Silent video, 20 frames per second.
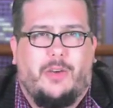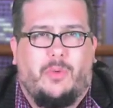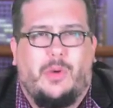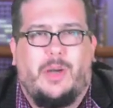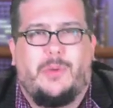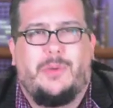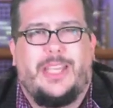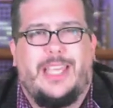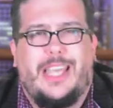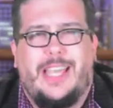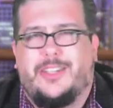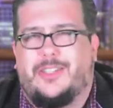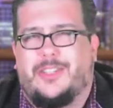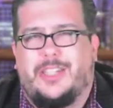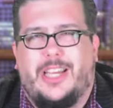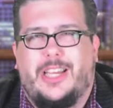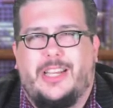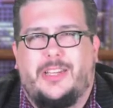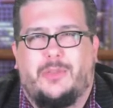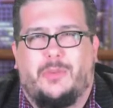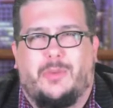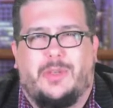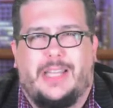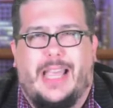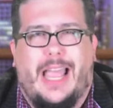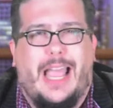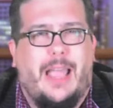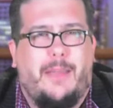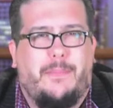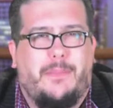While we can't change what
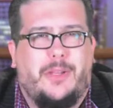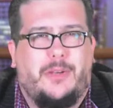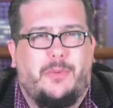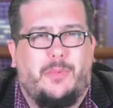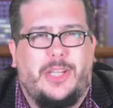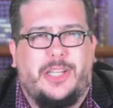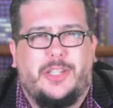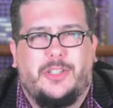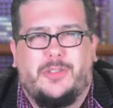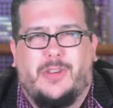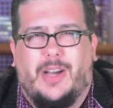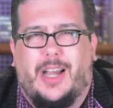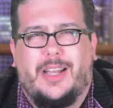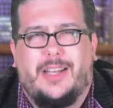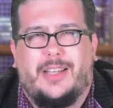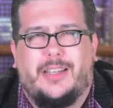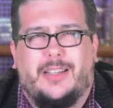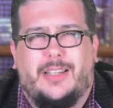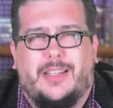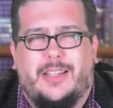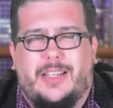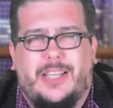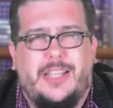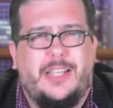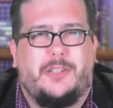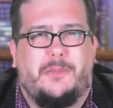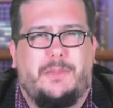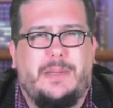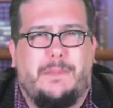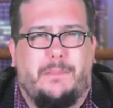happened, we can try to
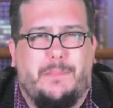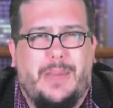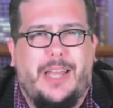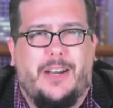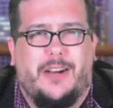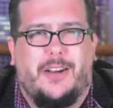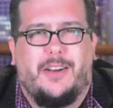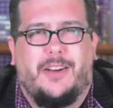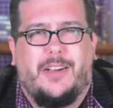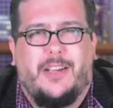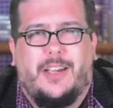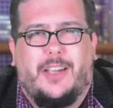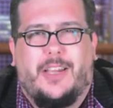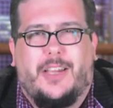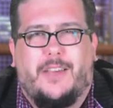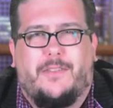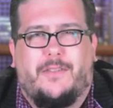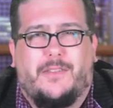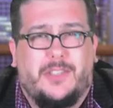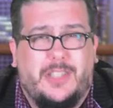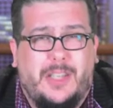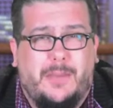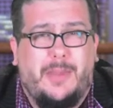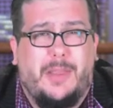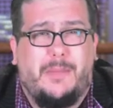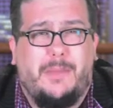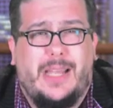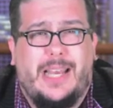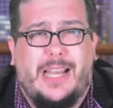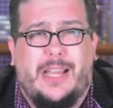each be better. And for some of
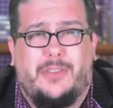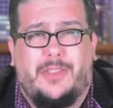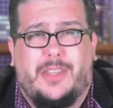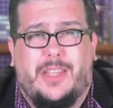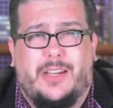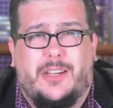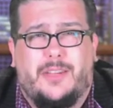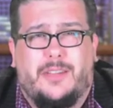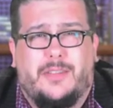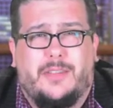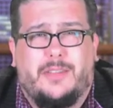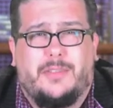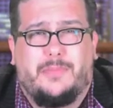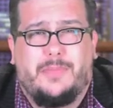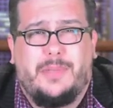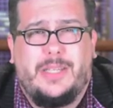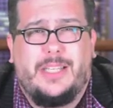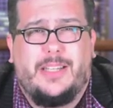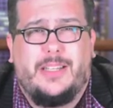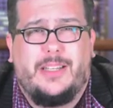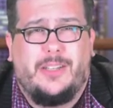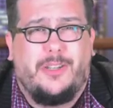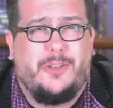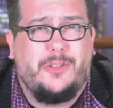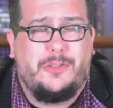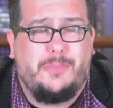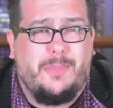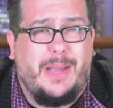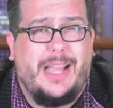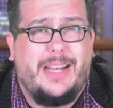the men out there, being
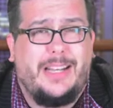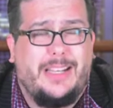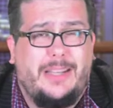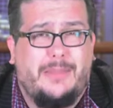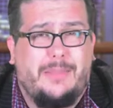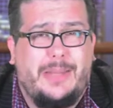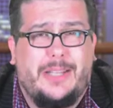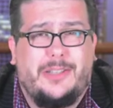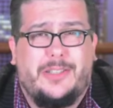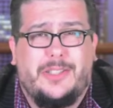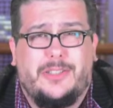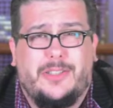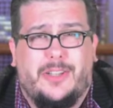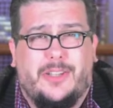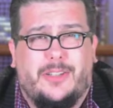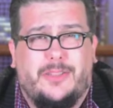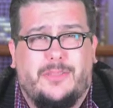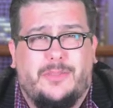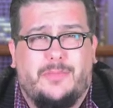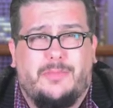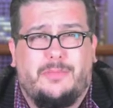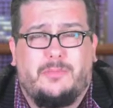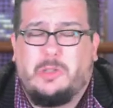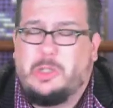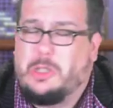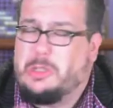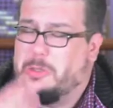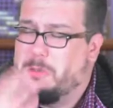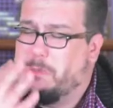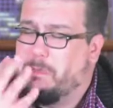close-minded about this all,
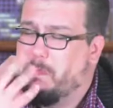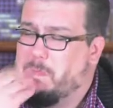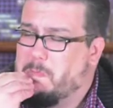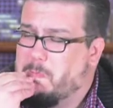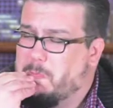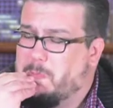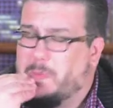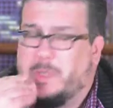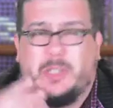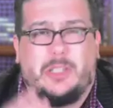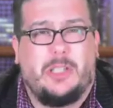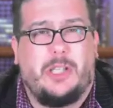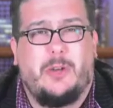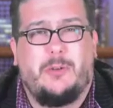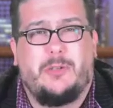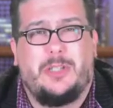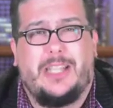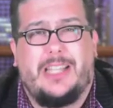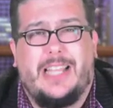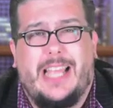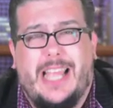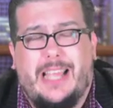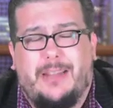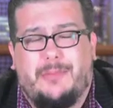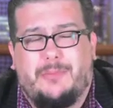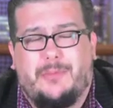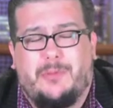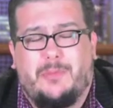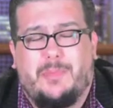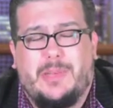just closing that,
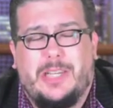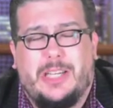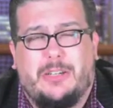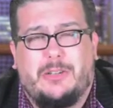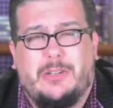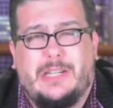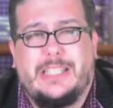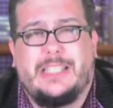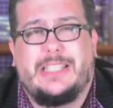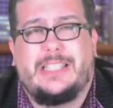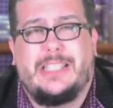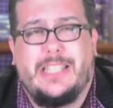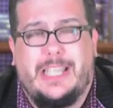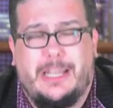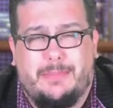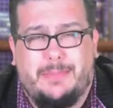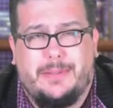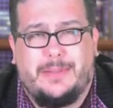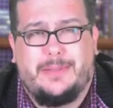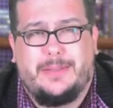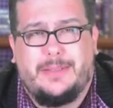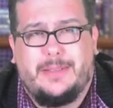be a great step.